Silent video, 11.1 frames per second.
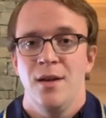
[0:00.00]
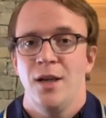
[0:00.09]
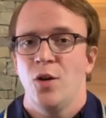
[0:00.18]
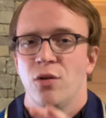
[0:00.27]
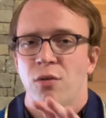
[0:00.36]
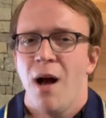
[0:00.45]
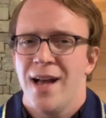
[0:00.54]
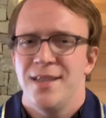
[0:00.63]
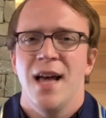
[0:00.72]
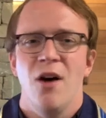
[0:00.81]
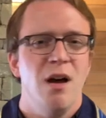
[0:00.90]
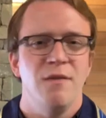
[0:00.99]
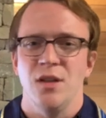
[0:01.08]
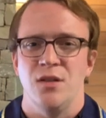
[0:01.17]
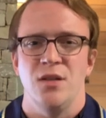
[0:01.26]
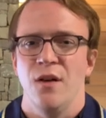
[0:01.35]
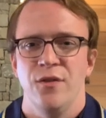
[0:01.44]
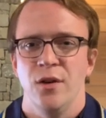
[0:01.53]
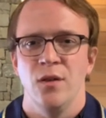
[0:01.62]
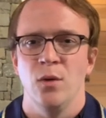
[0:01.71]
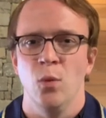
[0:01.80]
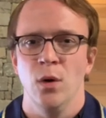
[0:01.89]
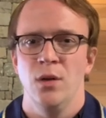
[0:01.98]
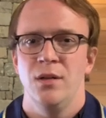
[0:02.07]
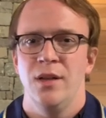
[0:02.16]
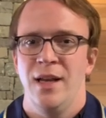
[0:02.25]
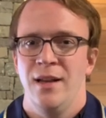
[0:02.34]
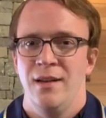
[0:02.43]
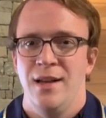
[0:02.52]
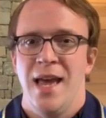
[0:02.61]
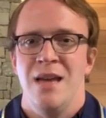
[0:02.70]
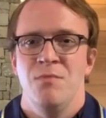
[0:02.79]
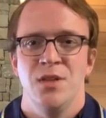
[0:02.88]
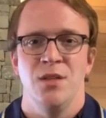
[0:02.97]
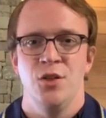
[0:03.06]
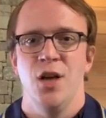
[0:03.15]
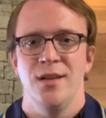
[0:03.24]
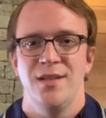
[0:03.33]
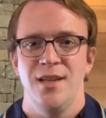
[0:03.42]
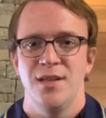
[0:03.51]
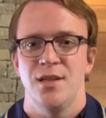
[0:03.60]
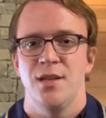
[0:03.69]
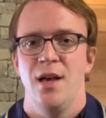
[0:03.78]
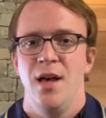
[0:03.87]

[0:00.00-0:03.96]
It cries out at the suffering of the world, and it names injustice,